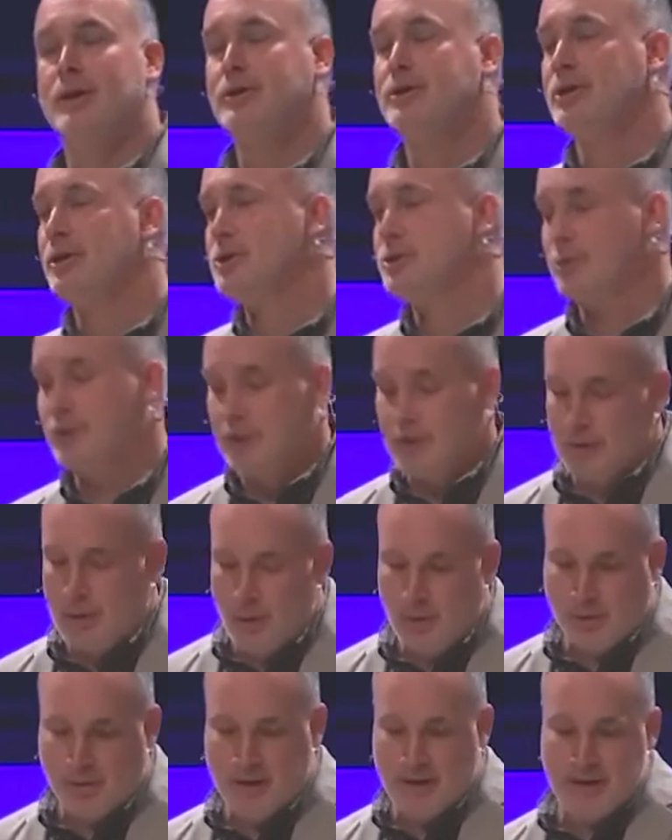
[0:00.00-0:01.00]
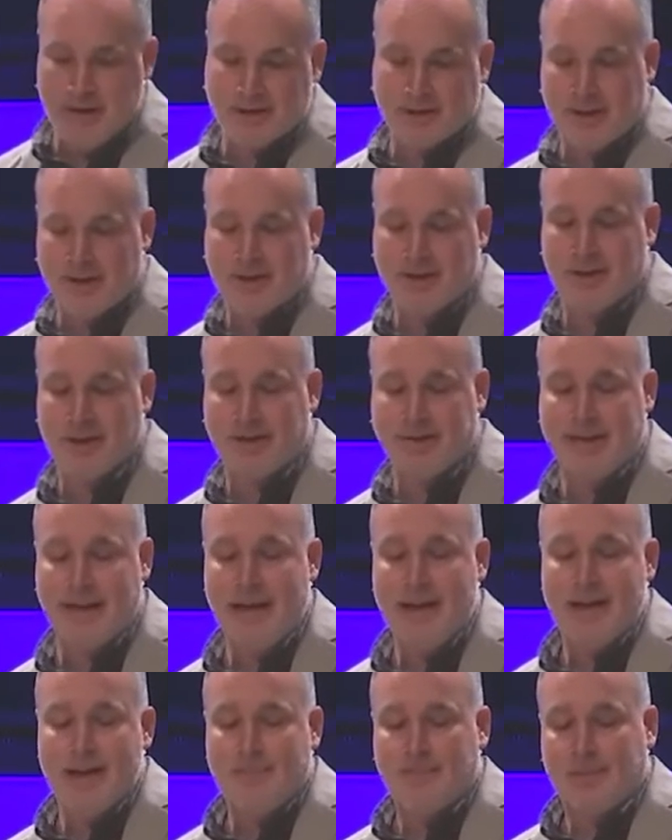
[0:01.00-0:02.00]
Gentle and Lowly. He says this:
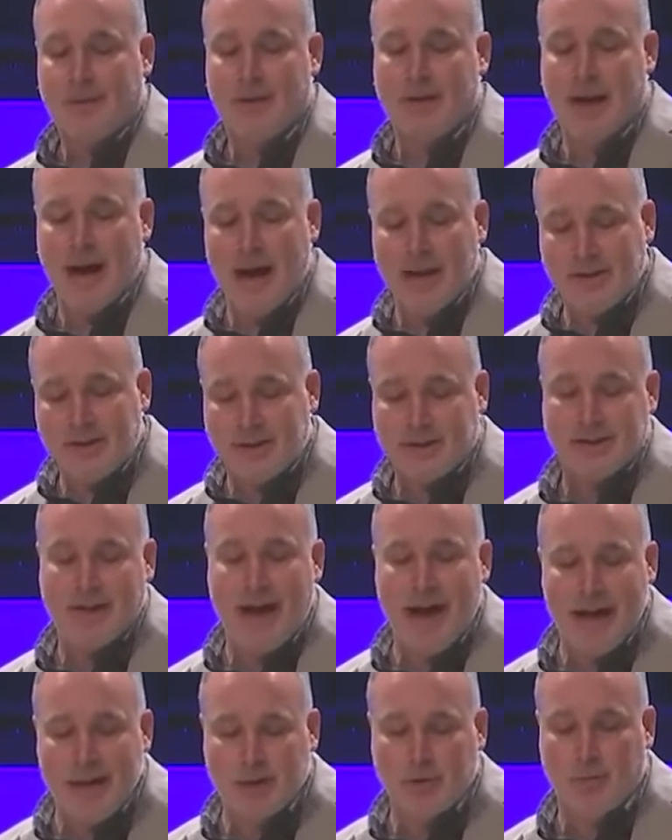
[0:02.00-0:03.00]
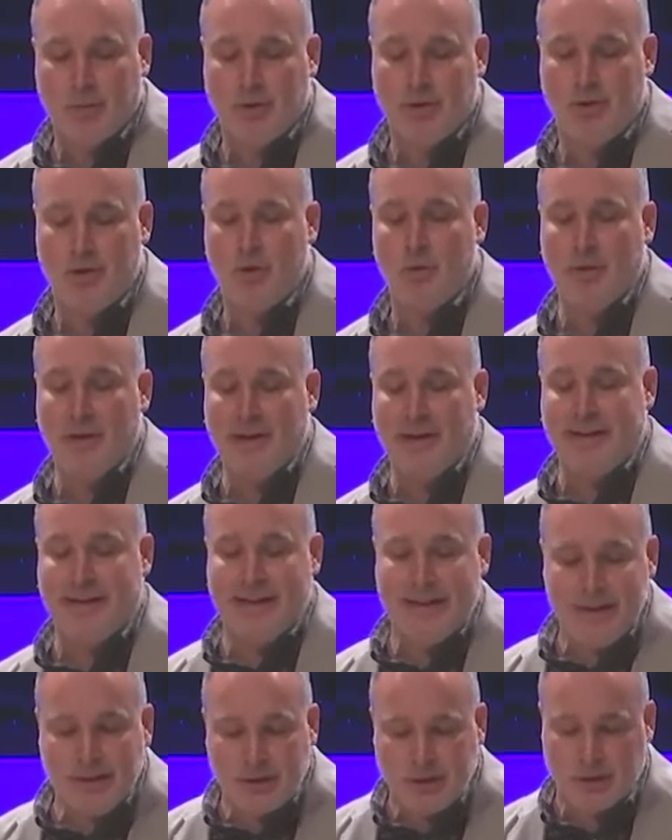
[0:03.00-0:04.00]
God sides with you
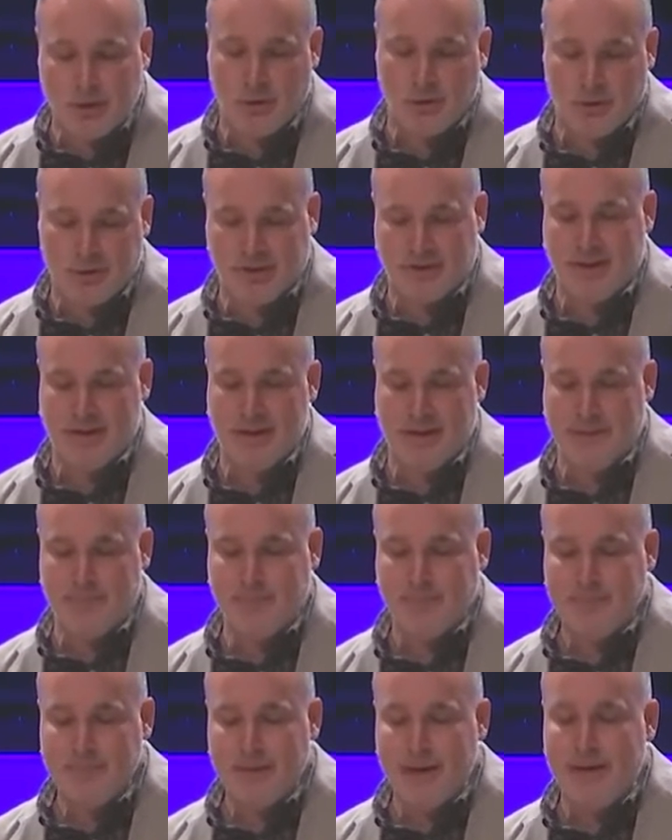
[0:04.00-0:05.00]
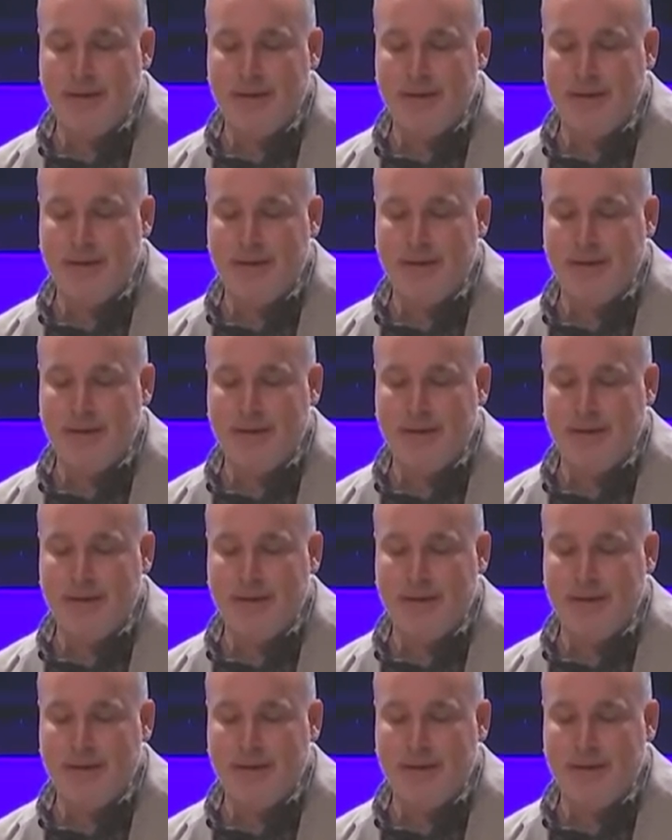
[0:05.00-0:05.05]
against your sin,